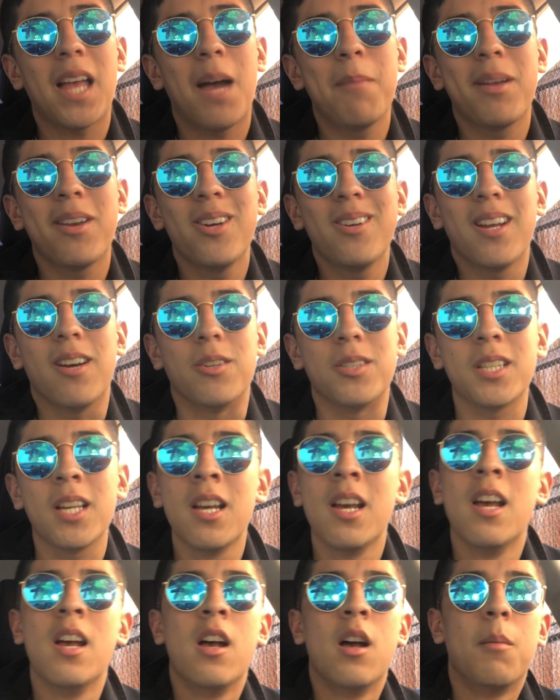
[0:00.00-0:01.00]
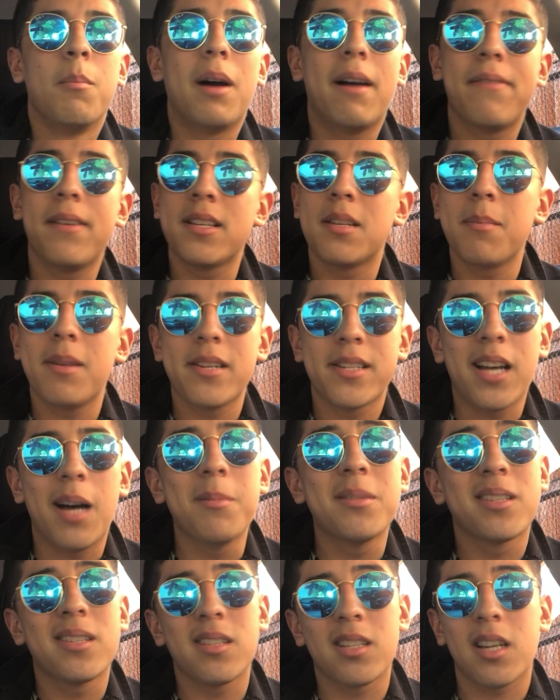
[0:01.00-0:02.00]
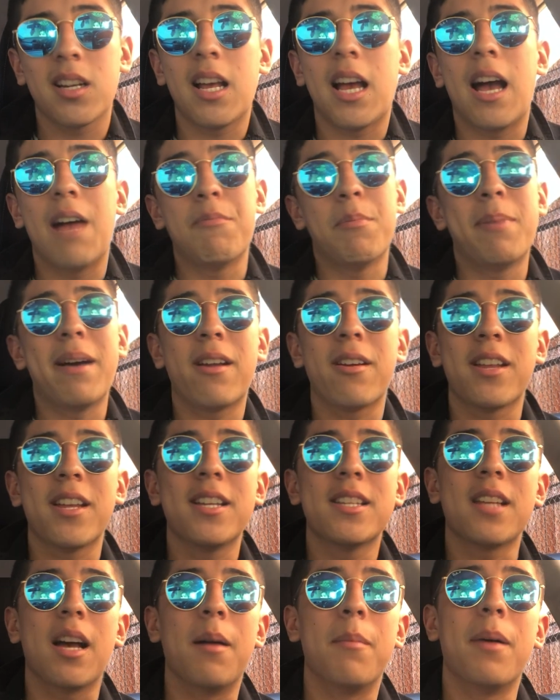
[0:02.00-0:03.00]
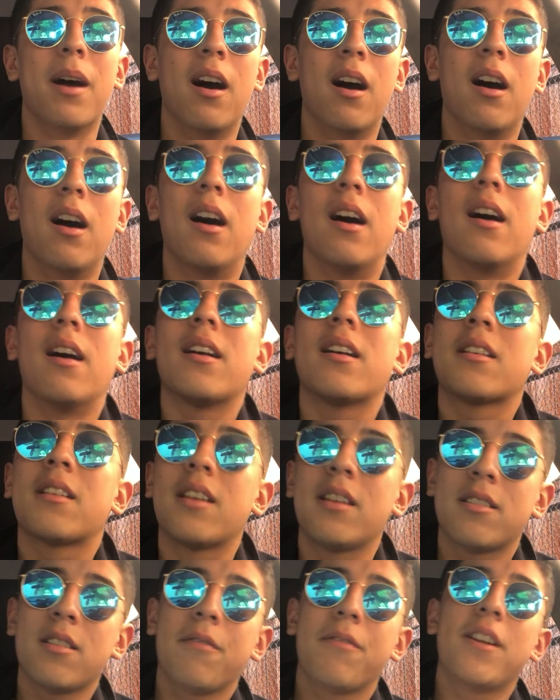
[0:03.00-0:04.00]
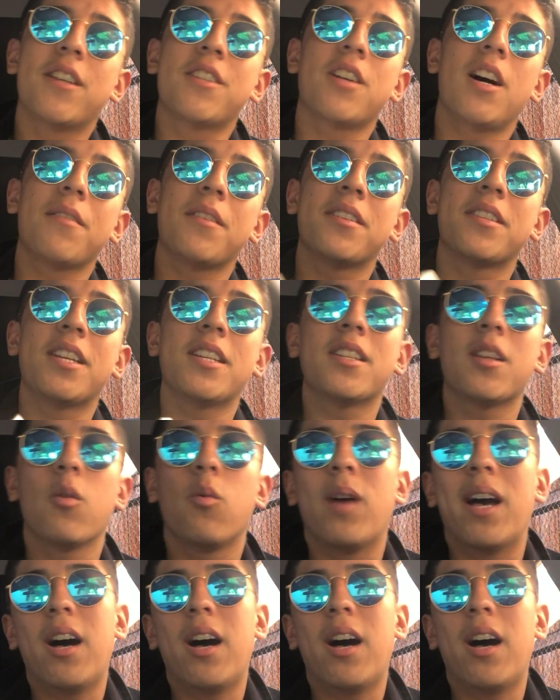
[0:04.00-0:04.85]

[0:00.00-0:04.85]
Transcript: I mean, who knows? But I feel like Demaryius Thomas is going to have a better use of he's going to finish off the season